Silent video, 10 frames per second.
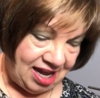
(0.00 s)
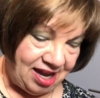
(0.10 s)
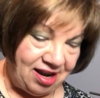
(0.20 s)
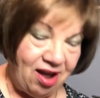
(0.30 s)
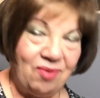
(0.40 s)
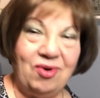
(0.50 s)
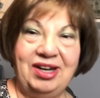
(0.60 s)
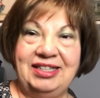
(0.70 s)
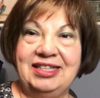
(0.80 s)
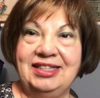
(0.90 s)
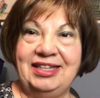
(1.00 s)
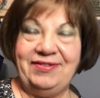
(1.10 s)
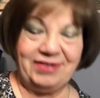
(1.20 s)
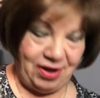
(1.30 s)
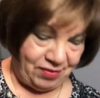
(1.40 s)
and not wanting to leave
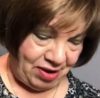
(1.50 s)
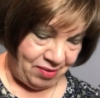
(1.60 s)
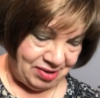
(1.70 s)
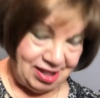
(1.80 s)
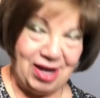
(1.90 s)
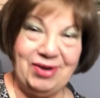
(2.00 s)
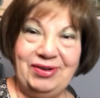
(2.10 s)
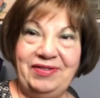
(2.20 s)
Coco alone